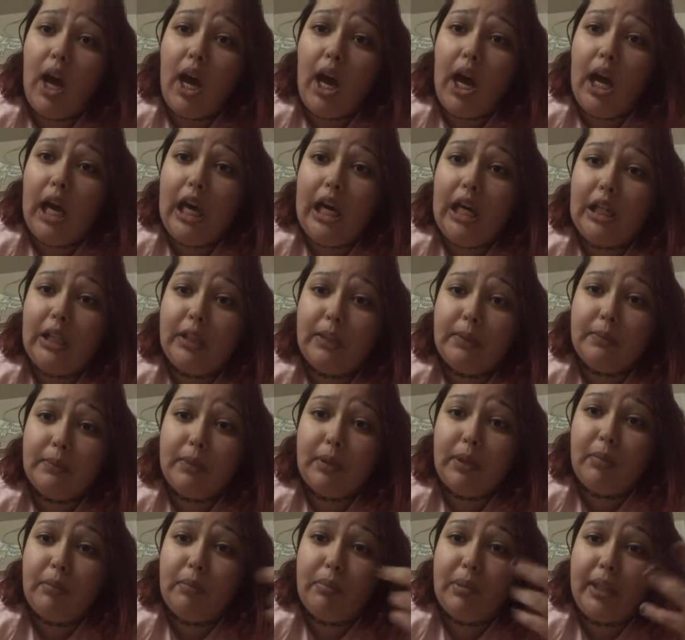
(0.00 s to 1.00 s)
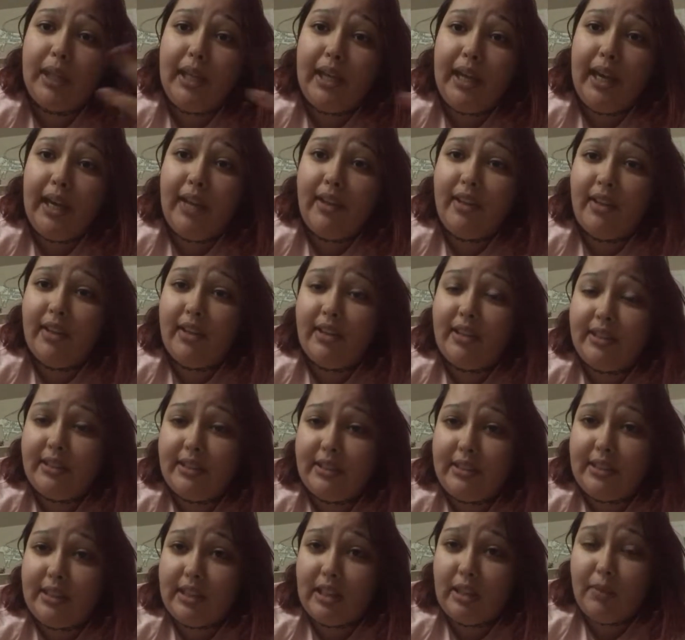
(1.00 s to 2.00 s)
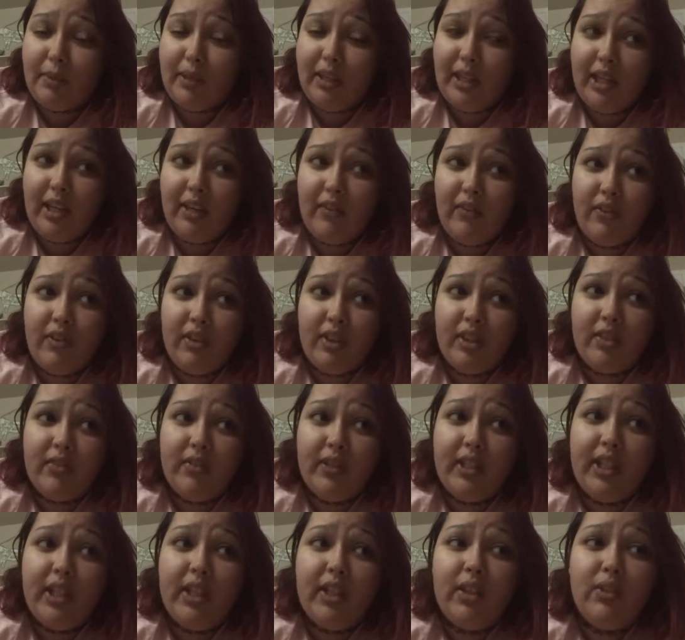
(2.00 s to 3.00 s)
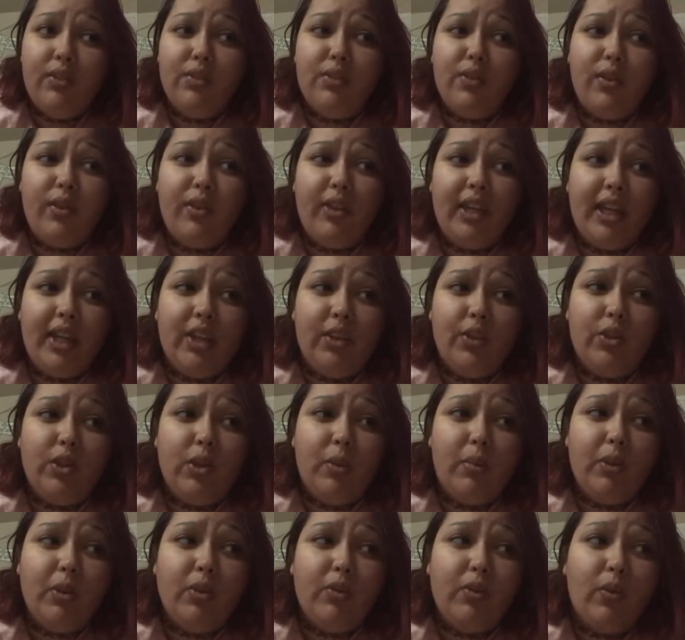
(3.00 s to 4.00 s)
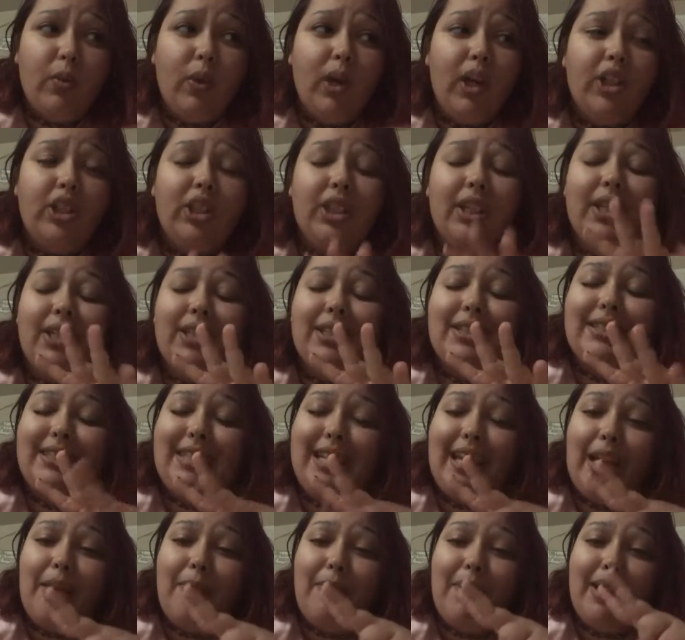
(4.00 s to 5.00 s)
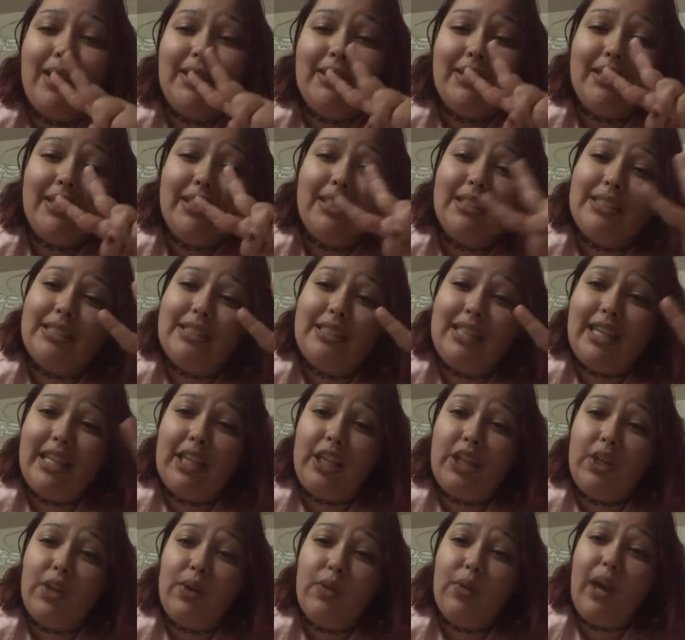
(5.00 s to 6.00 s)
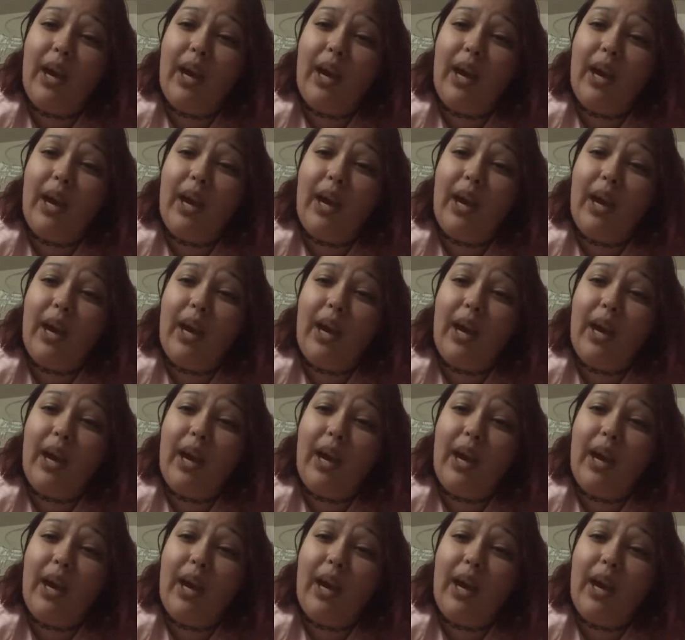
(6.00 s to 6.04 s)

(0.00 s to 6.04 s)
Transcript: But I think this is going to be it for this video, so thank you so much for watching. Stay amazing, stay you.